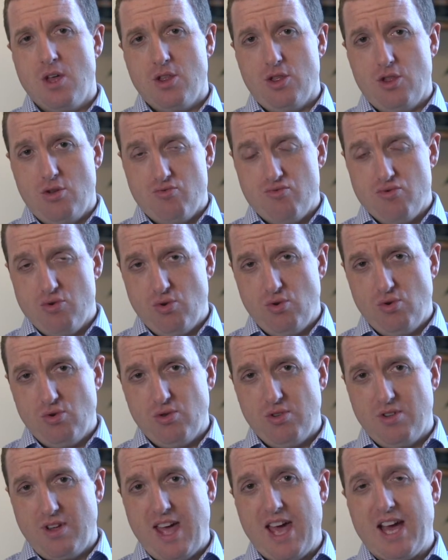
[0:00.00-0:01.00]
The
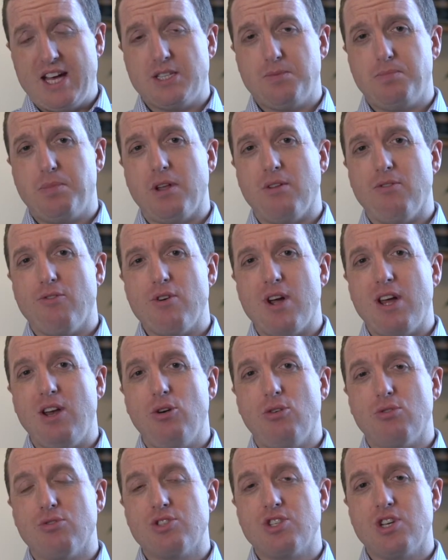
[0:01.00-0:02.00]
rule has been for a
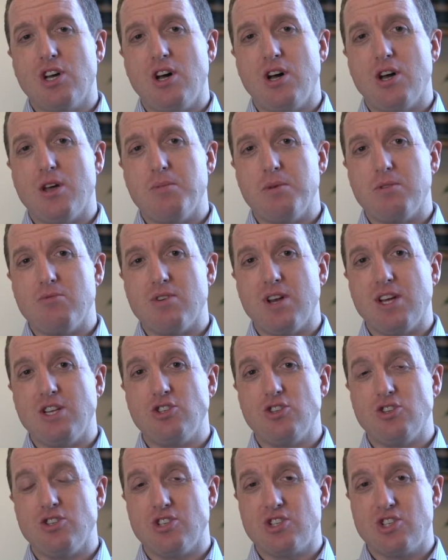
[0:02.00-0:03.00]
long time in
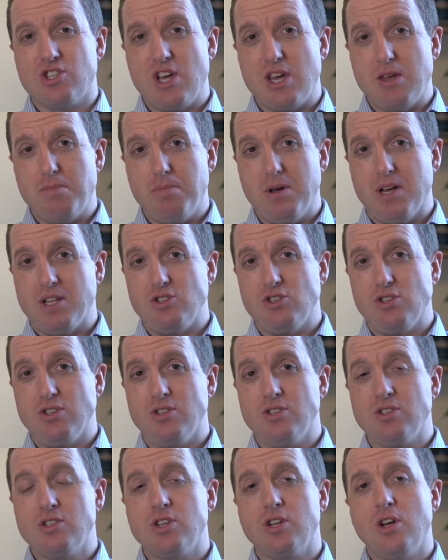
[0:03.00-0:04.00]
relation to state
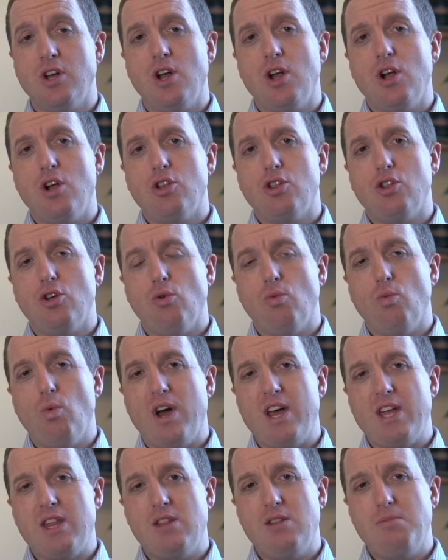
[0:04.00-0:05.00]
pensions that
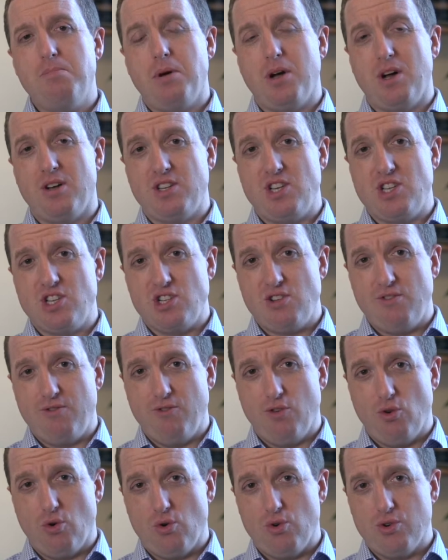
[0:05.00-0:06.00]
when parties are
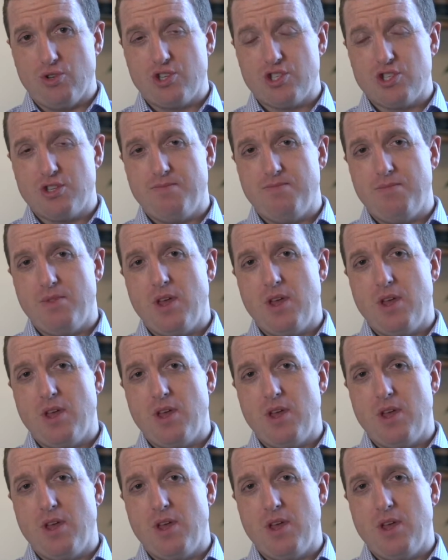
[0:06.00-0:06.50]
divorced,